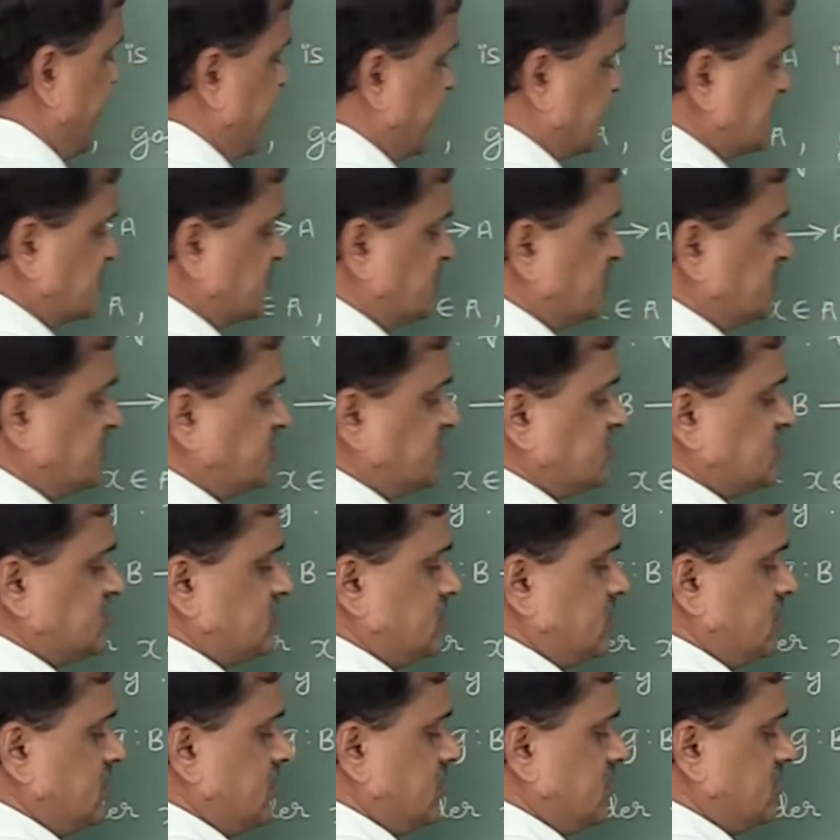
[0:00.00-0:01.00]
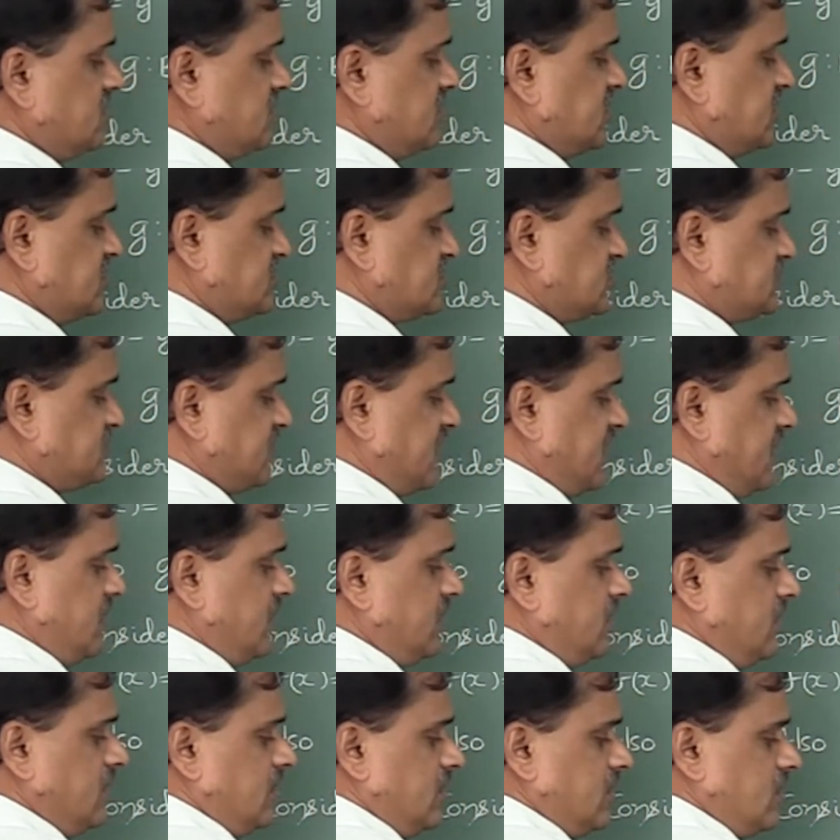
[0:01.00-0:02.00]
x. That's
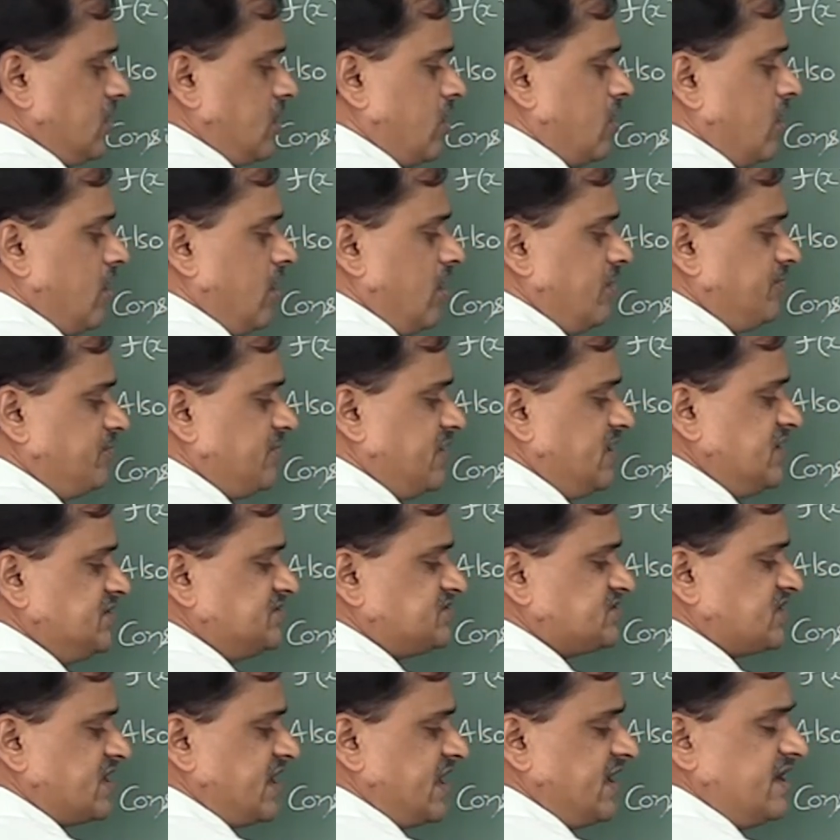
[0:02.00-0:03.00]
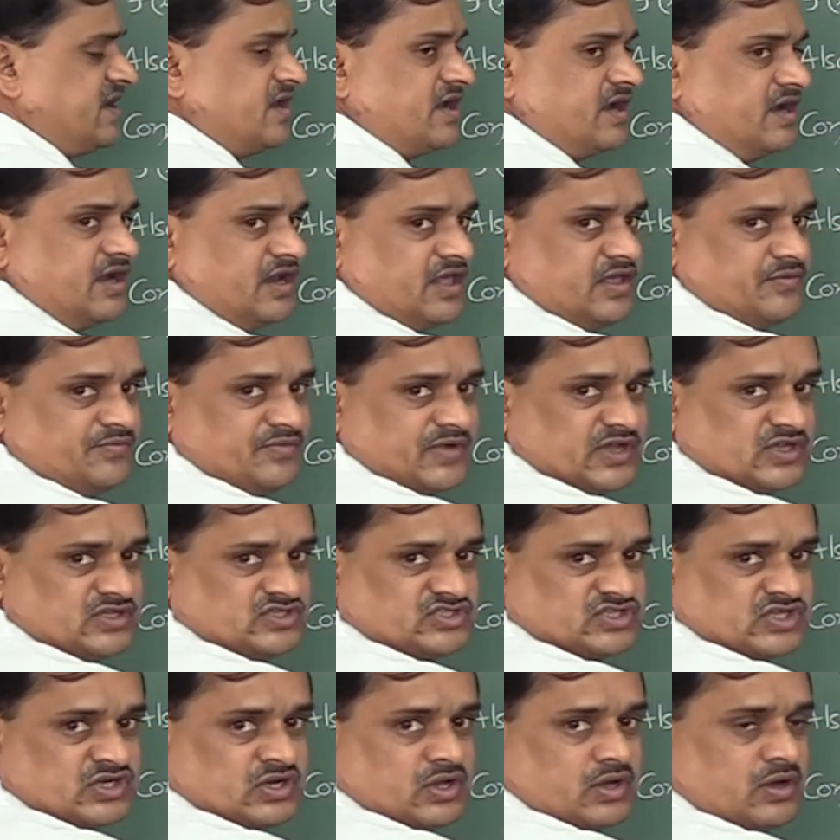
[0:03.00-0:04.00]
why gaf is an identity
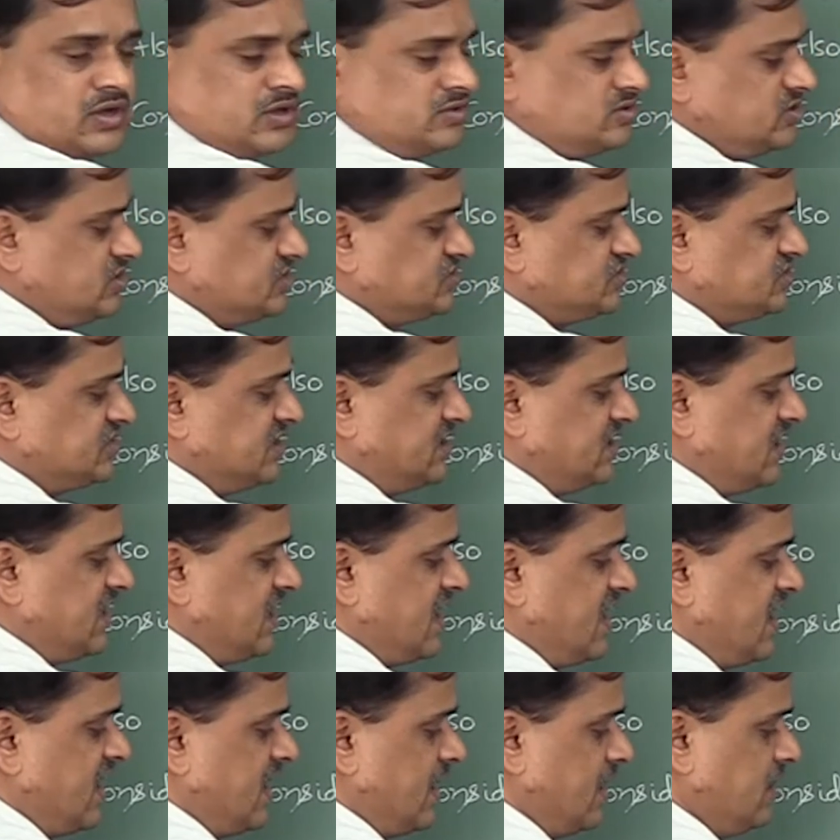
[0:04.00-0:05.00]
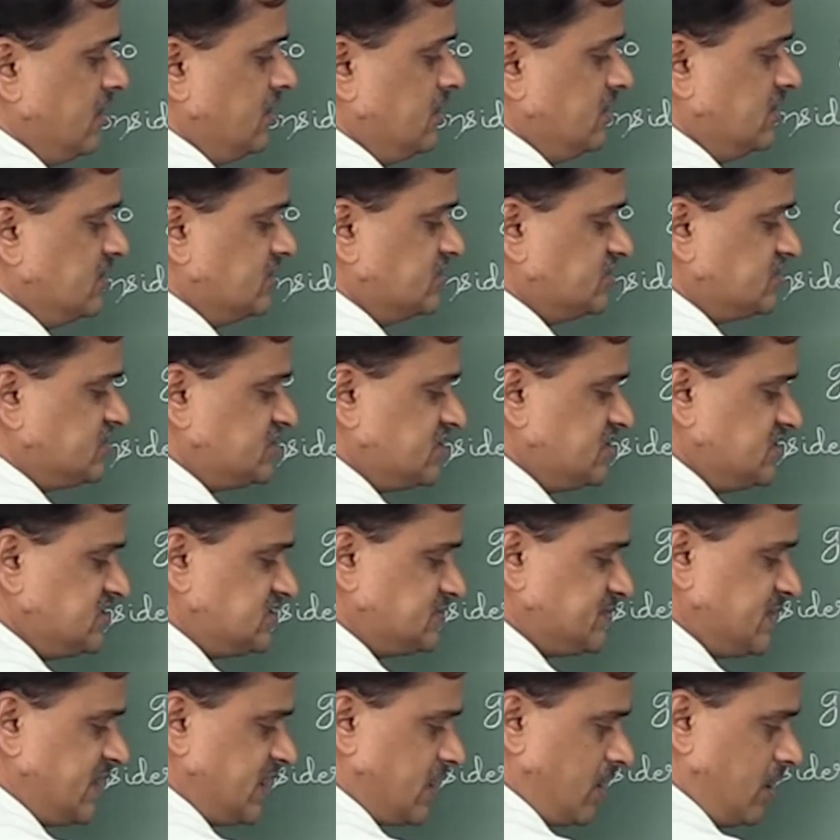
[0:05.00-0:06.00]
function on the set A.
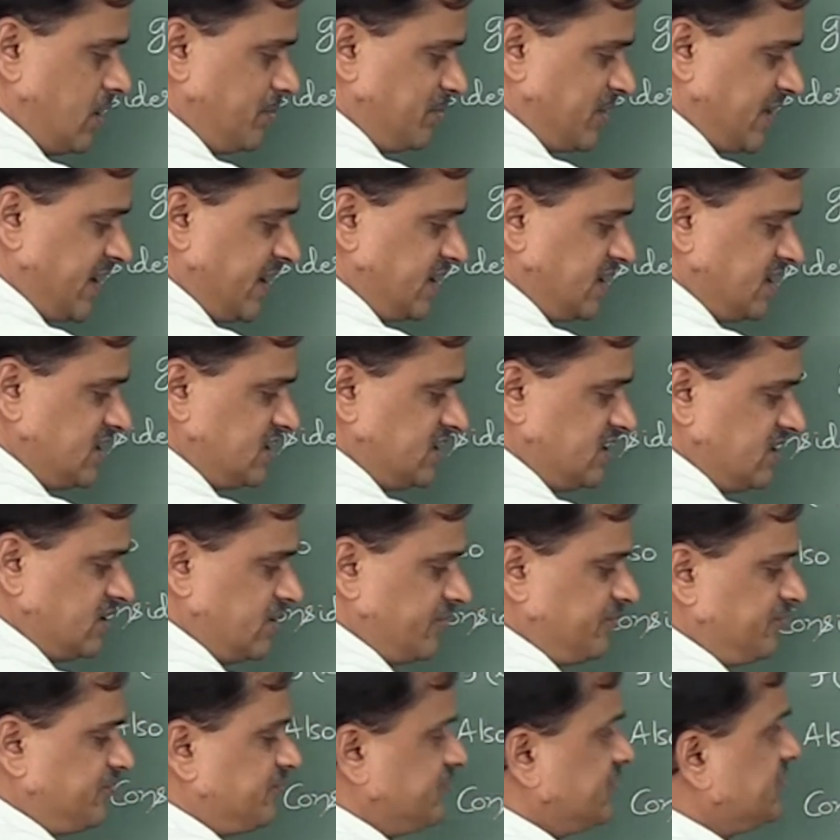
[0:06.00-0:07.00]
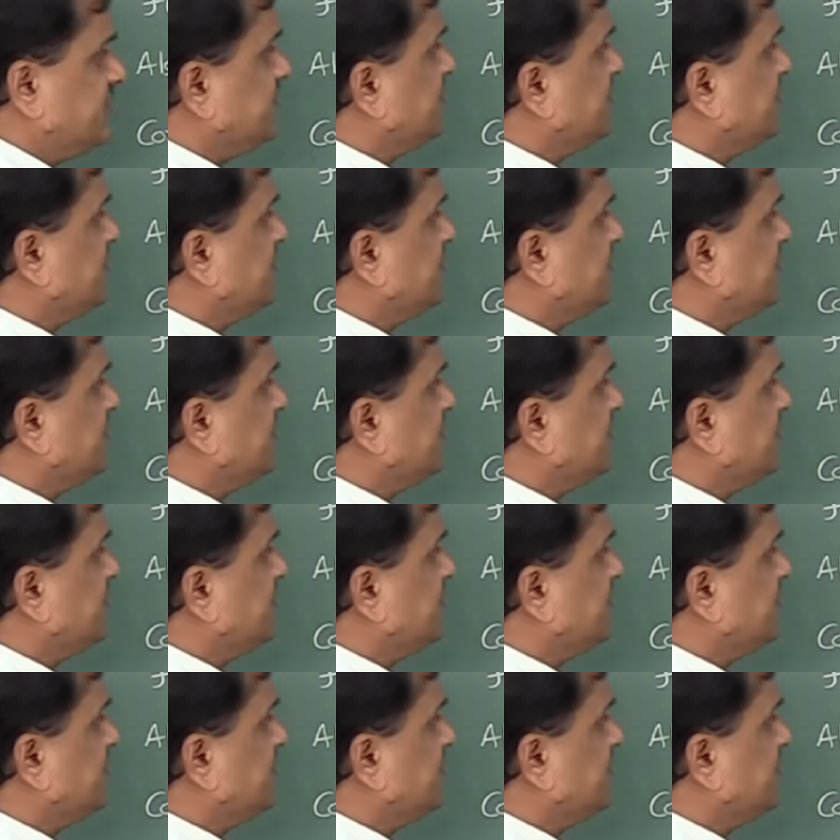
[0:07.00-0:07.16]
Since we are operating f